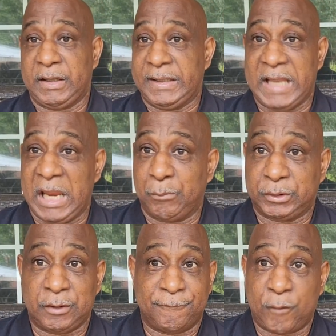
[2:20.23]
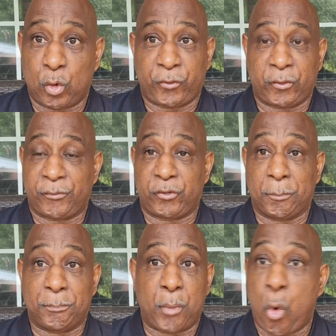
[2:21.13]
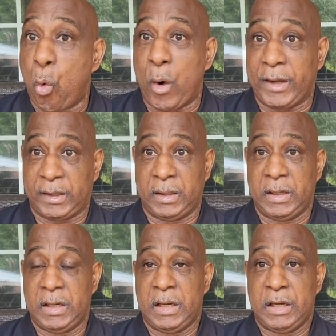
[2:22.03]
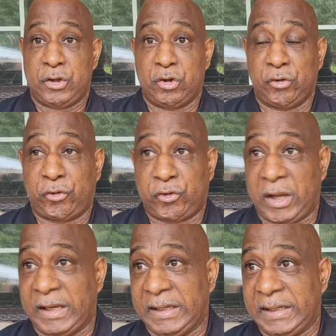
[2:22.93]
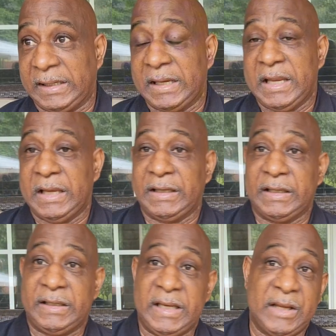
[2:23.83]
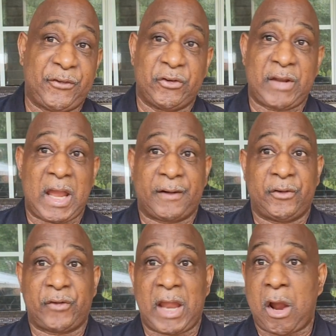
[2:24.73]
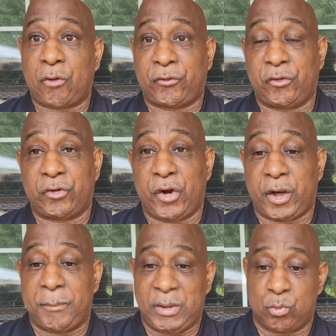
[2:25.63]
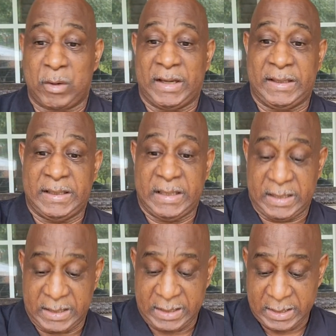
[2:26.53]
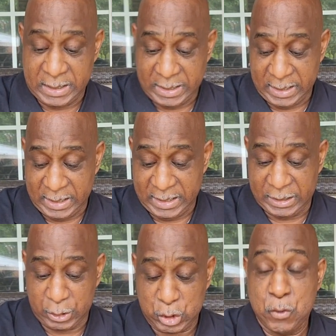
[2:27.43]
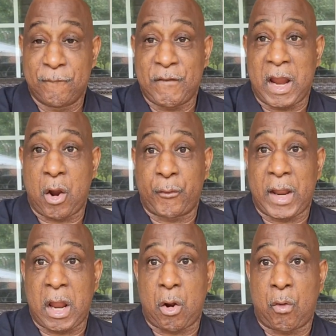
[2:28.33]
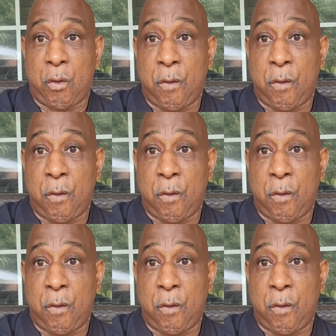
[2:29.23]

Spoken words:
they were divorce of support to say, this is how this house is gonna be ran. And you found out